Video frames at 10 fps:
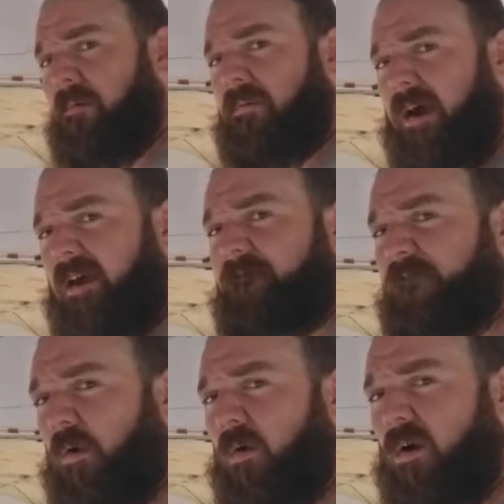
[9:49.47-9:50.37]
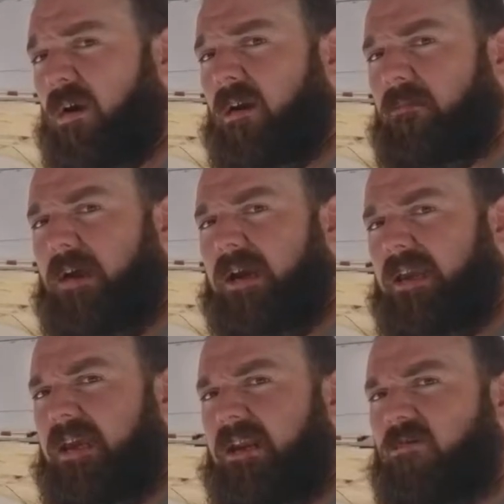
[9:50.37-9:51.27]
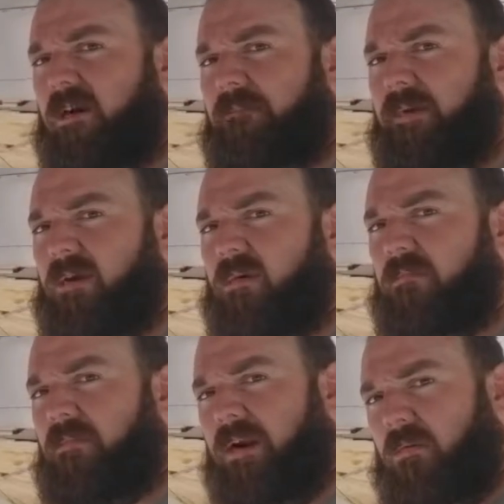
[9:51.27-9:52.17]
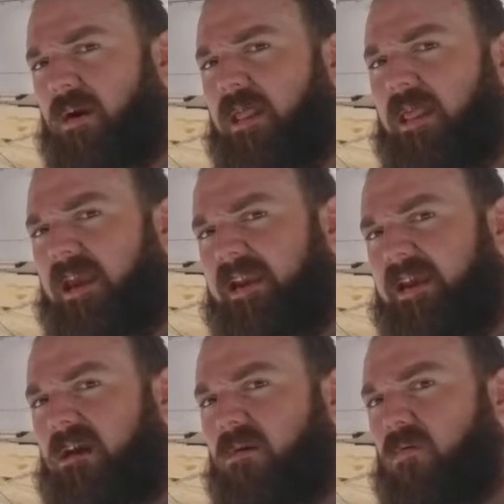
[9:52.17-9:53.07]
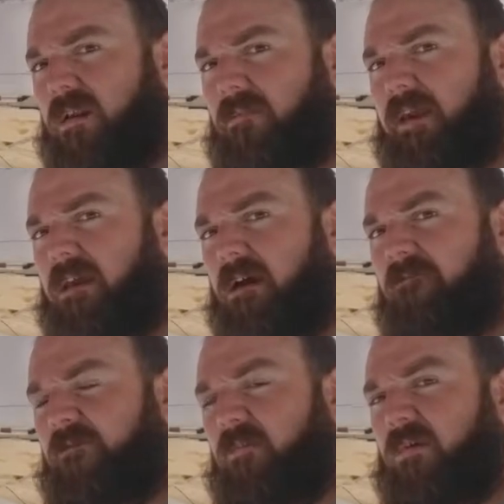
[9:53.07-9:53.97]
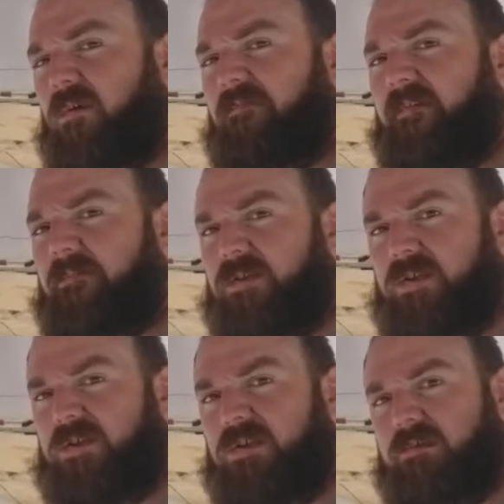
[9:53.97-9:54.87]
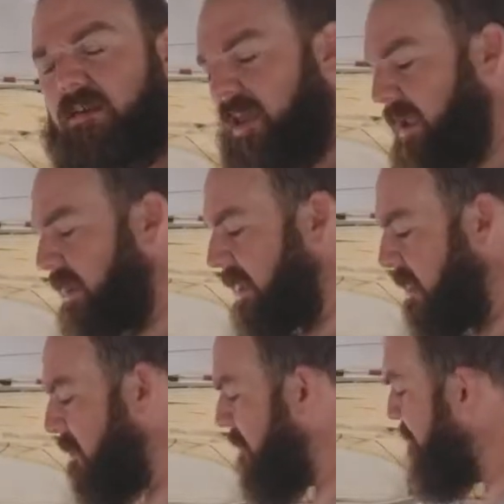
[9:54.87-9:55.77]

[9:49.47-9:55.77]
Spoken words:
Probably 4. I'm not going to get a great big one, but I want to lay down. I want to be comfortable if I'm just hanging out.